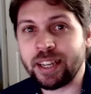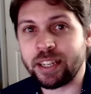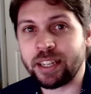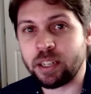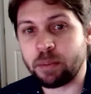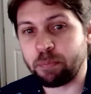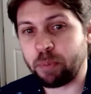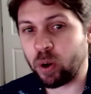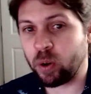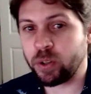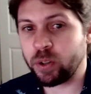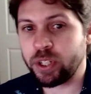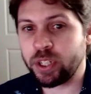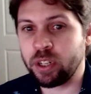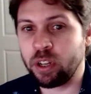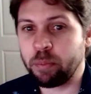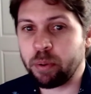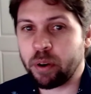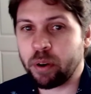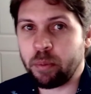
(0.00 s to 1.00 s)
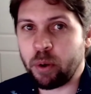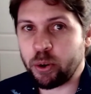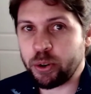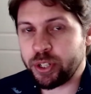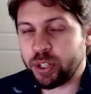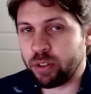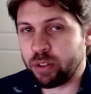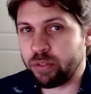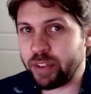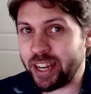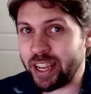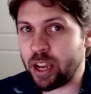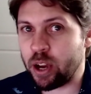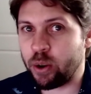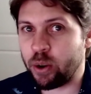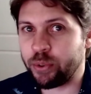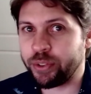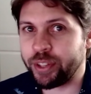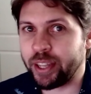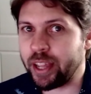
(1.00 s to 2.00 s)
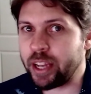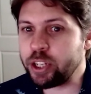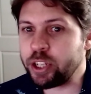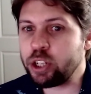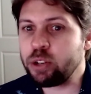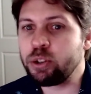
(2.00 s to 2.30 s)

it's a personal promotional video that lets you